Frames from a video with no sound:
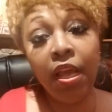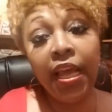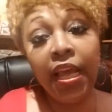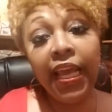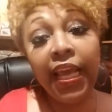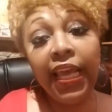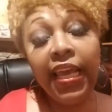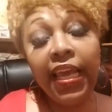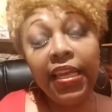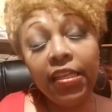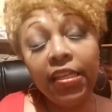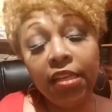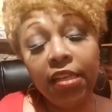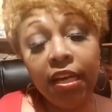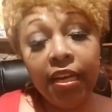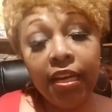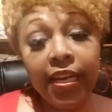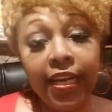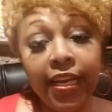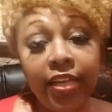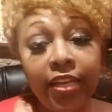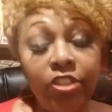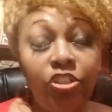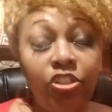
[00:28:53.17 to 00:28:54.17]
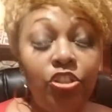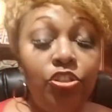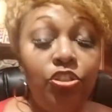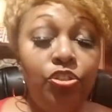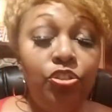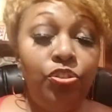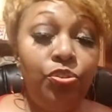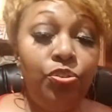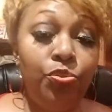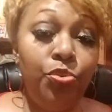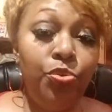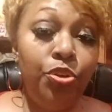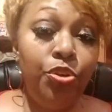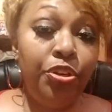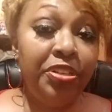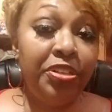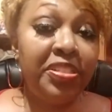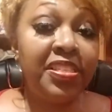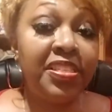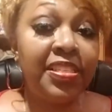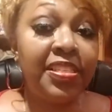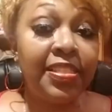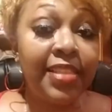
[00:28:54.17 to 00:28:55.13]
male is what was shown to me,